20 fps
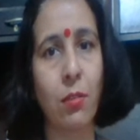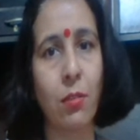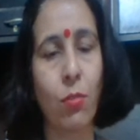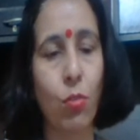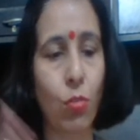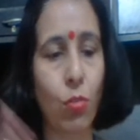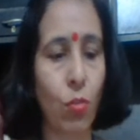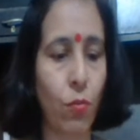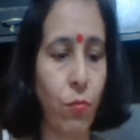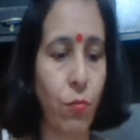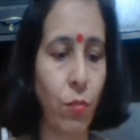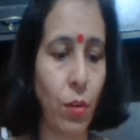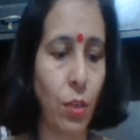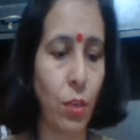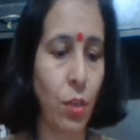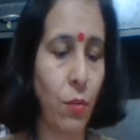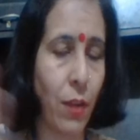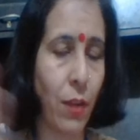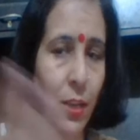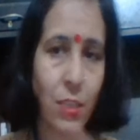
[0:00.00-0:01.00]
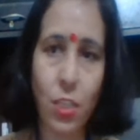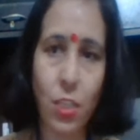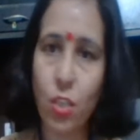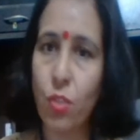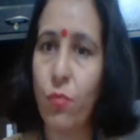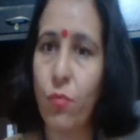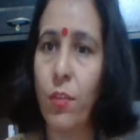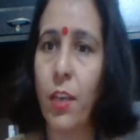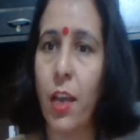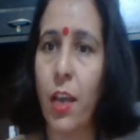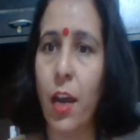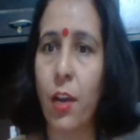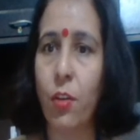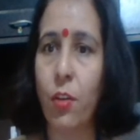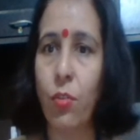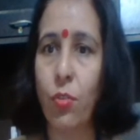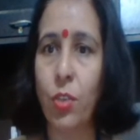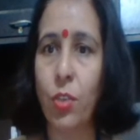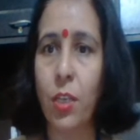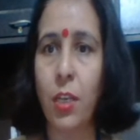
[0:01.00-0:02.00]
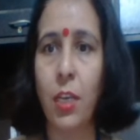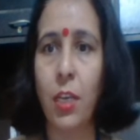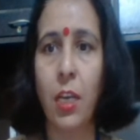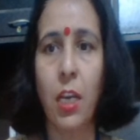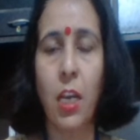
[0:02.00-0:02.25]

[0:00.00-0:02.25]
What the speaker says: lot of devices we are using.